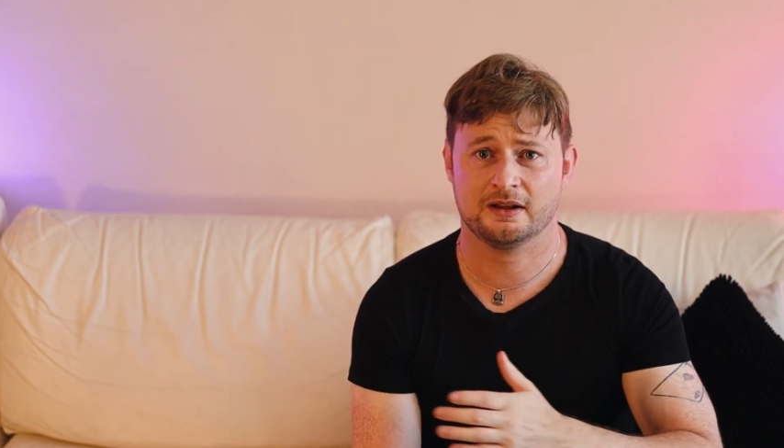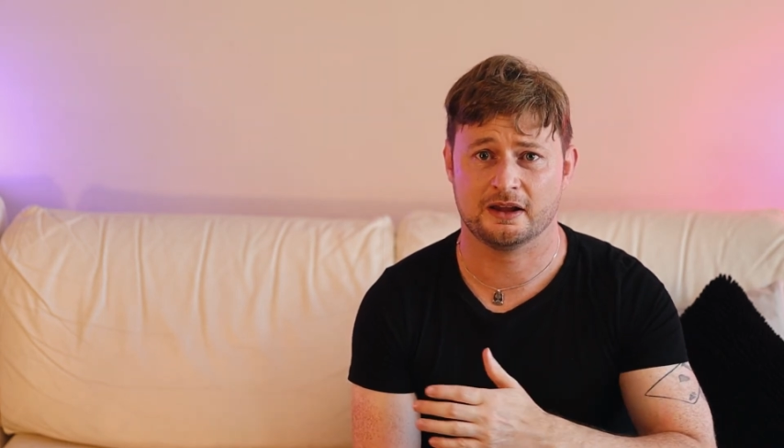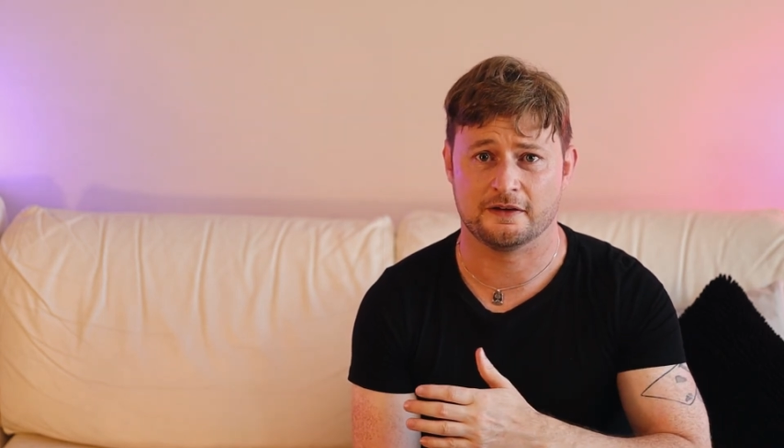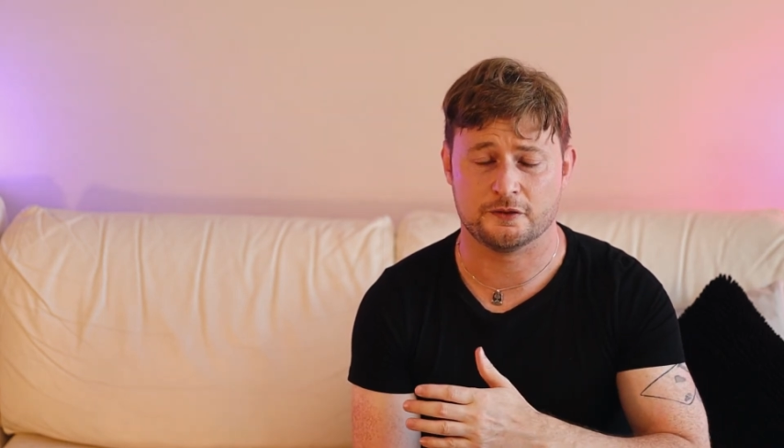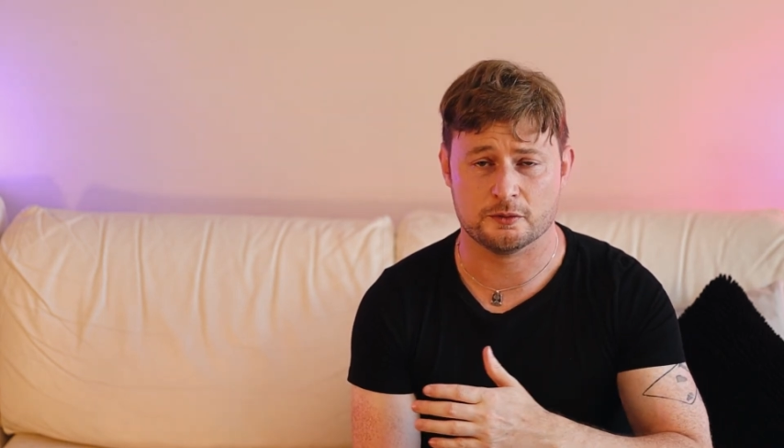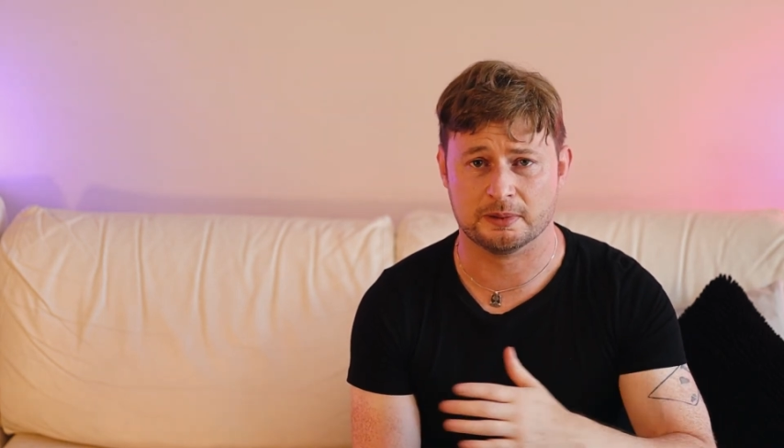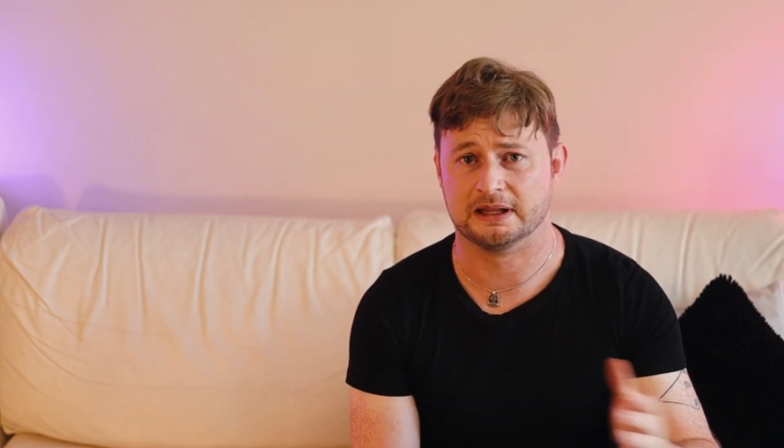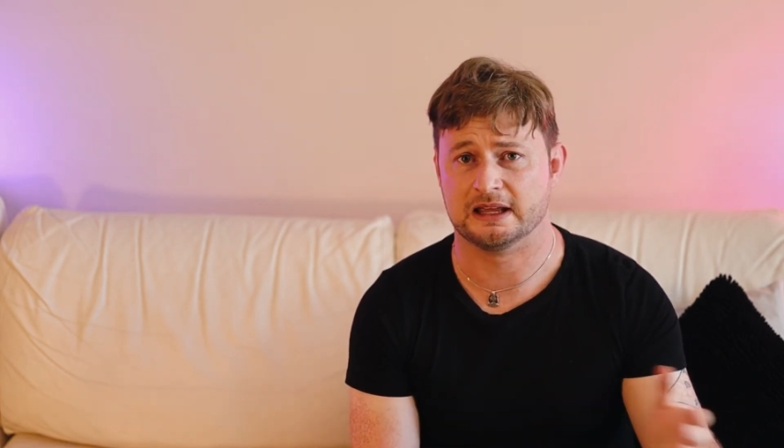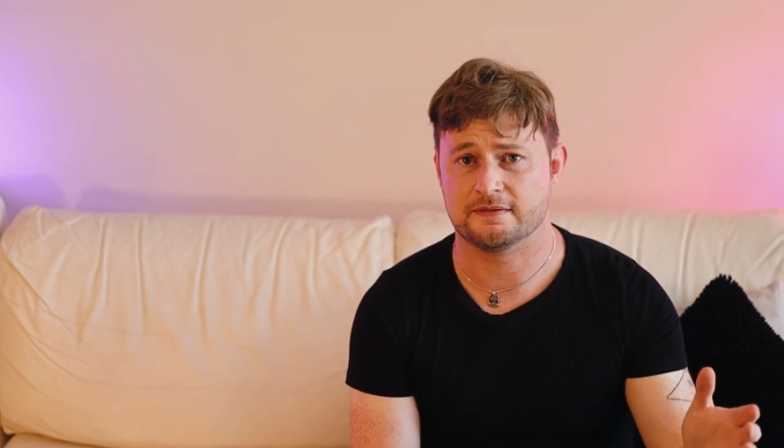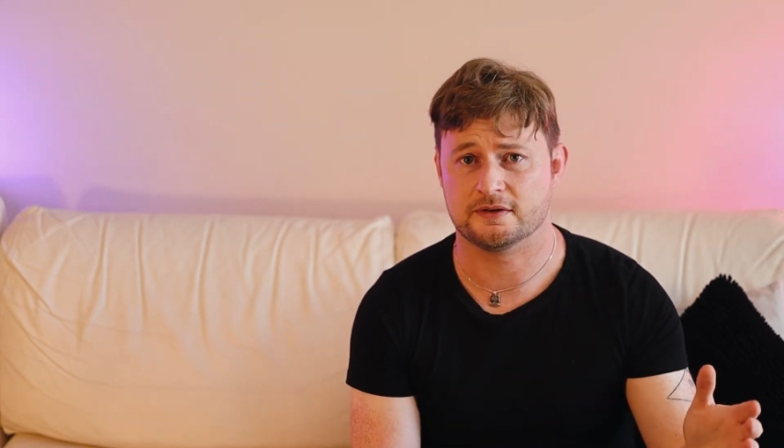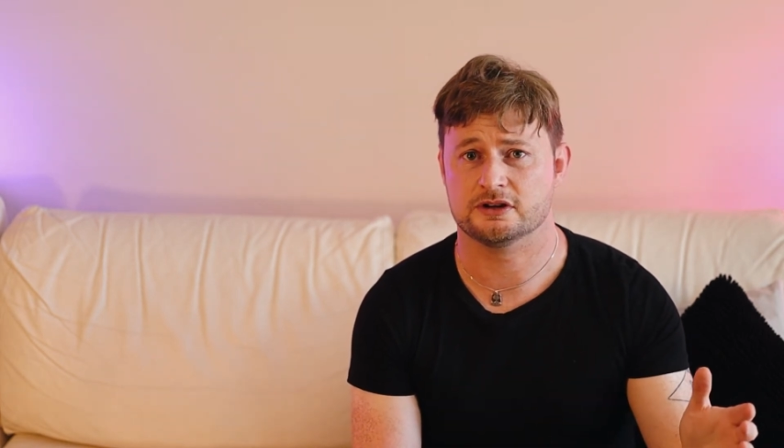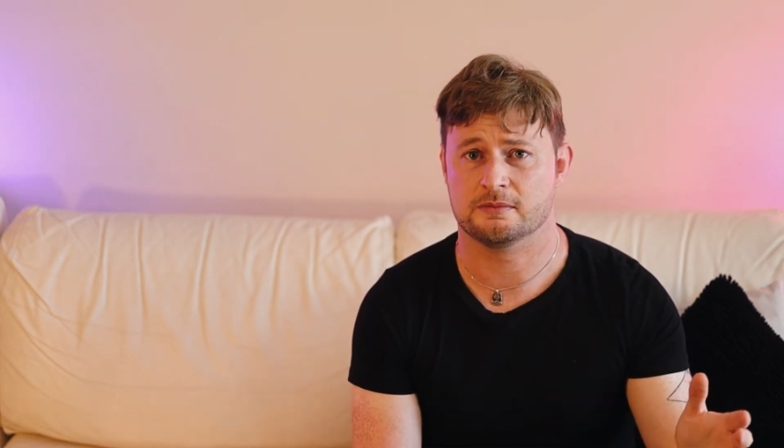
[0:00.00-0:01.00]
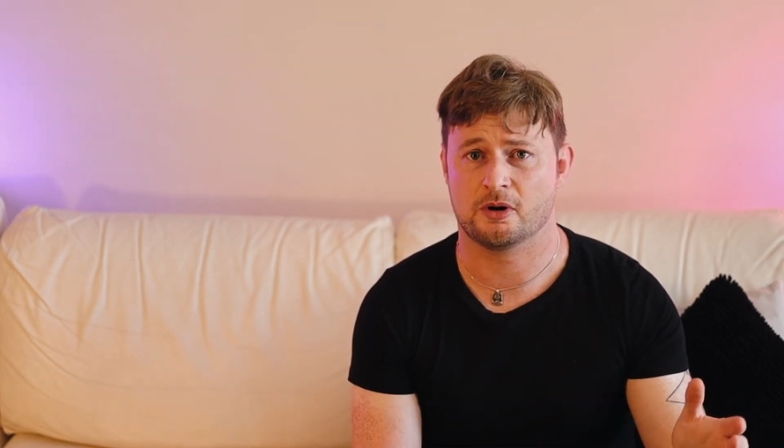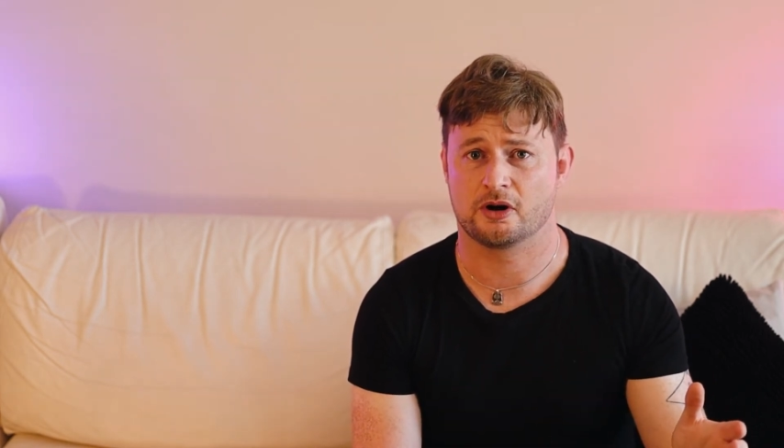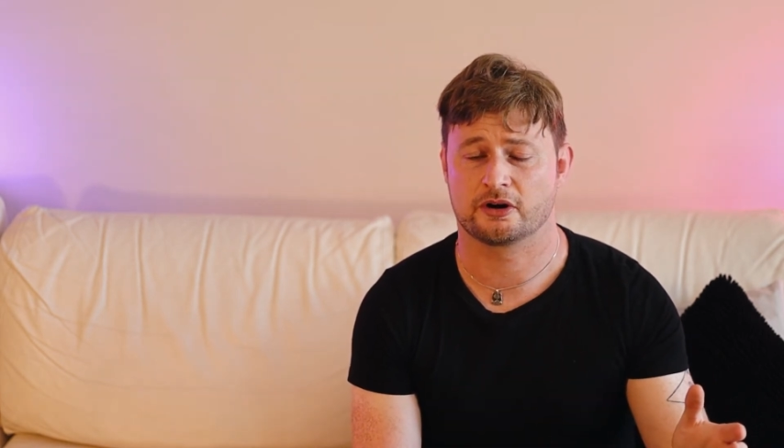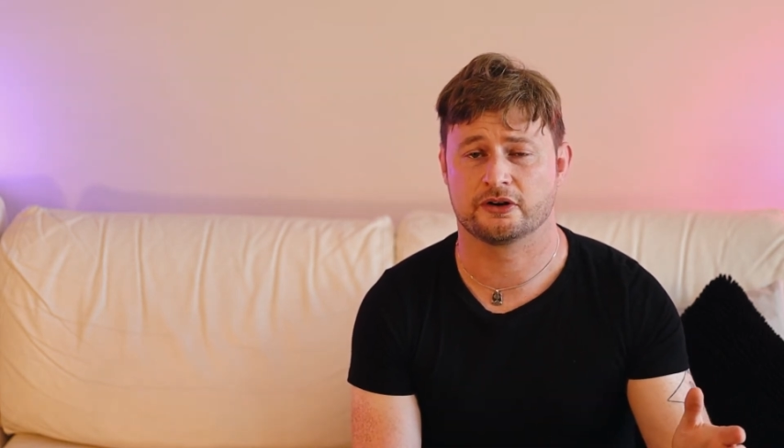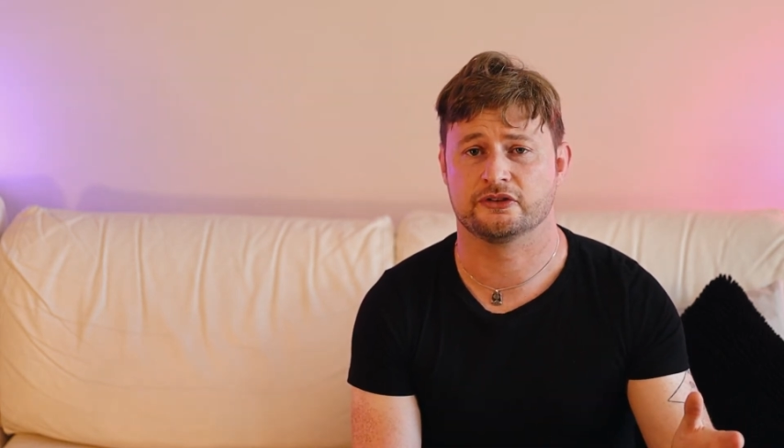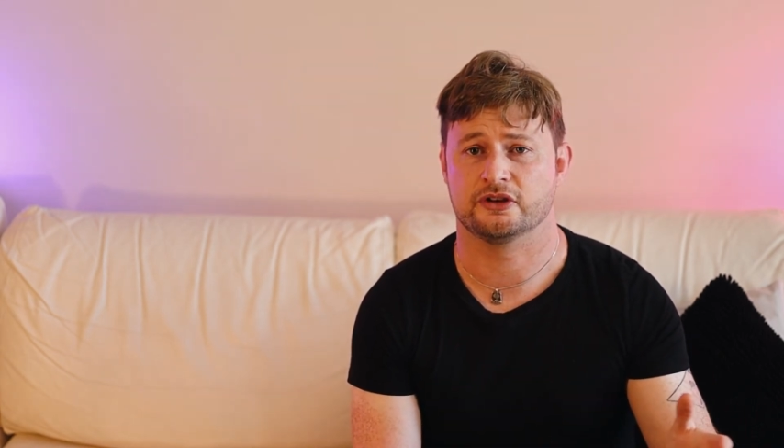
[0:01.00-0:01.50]
If you believe in
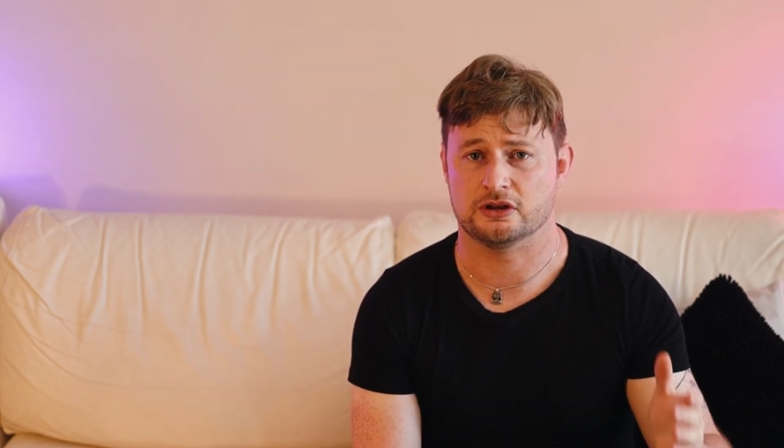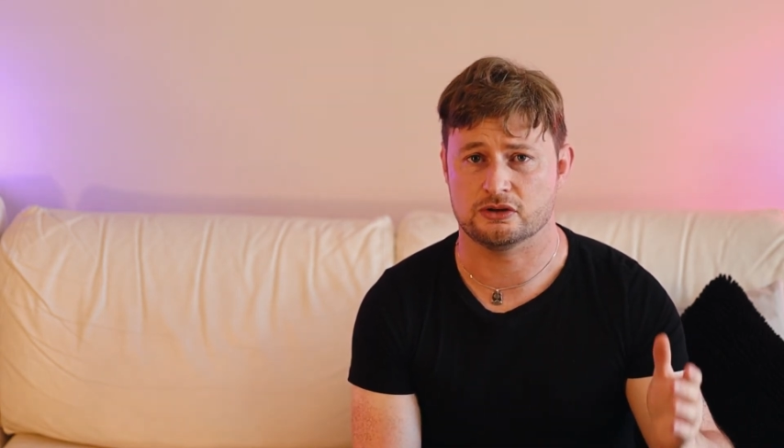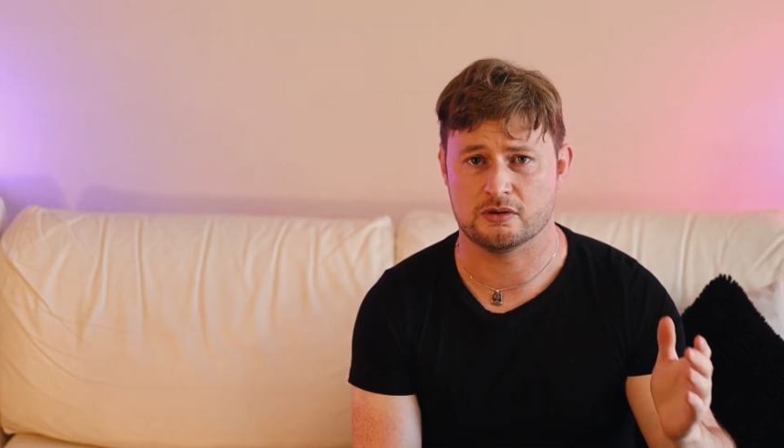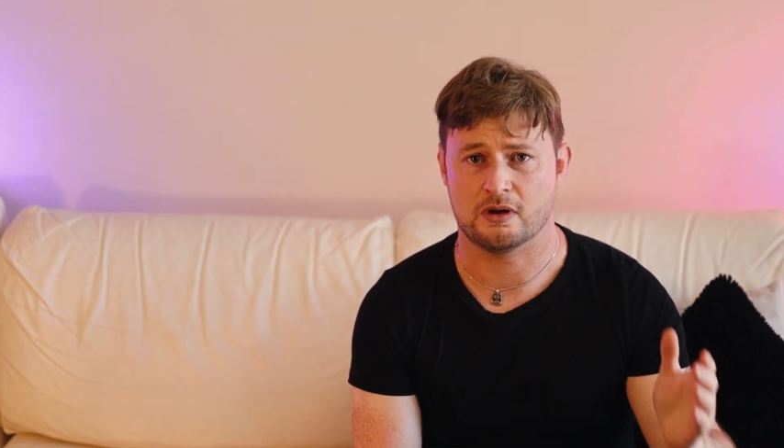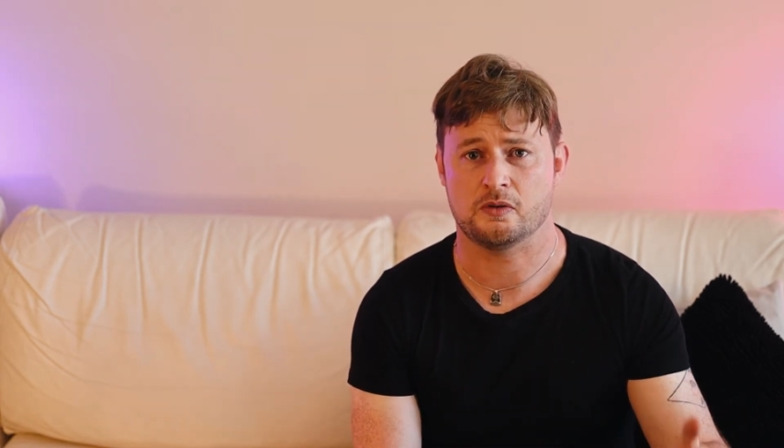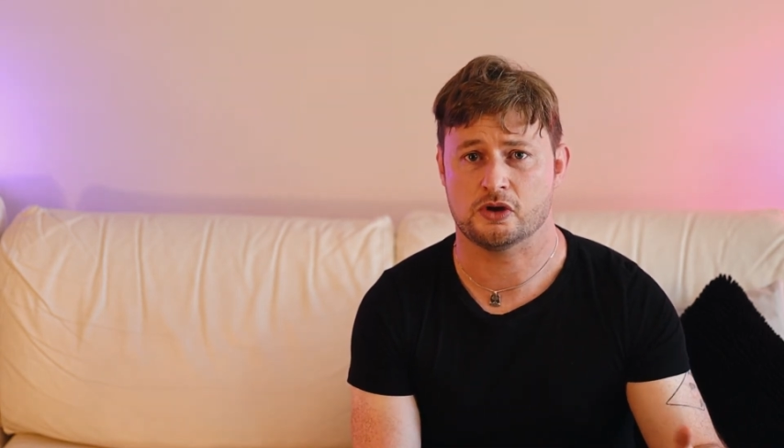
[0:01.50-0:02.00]
democracy,